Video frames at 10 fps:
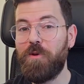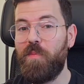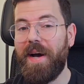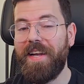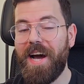
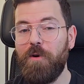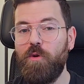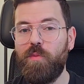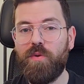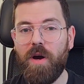so by now
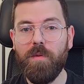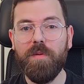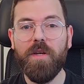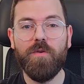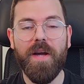you
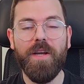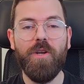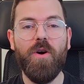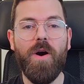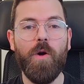probably
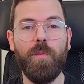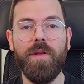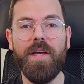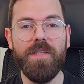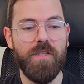already know how to
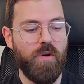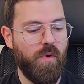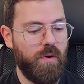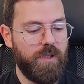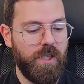play these
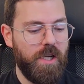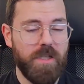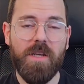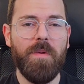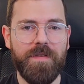chords,
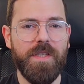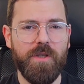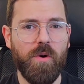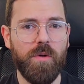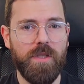some of
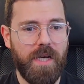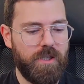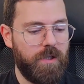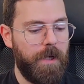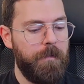these chords
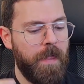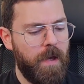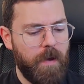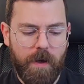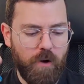actually,
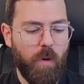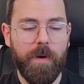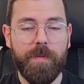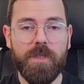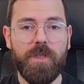in
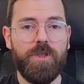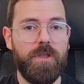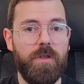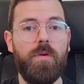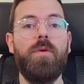open
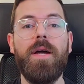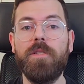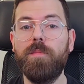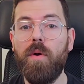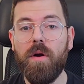position or
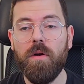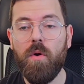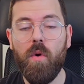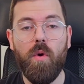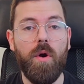as bar
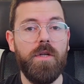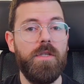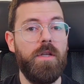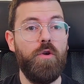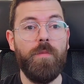
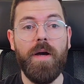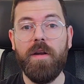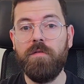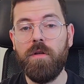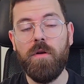chords, and you
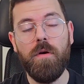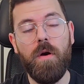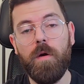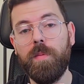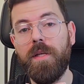might even
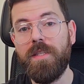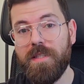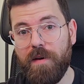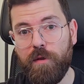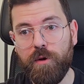know how to play
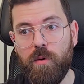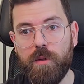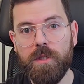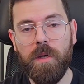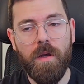seventh
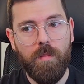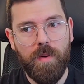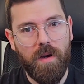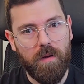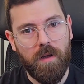chords.
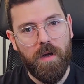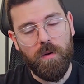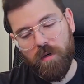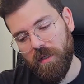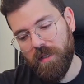But
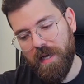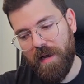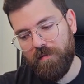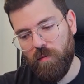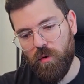we're gonna
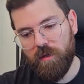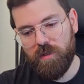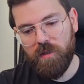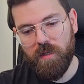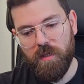dive more
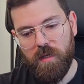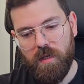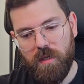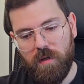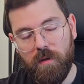into the
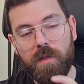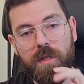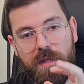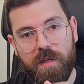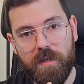
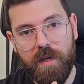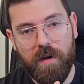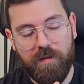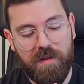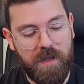theory of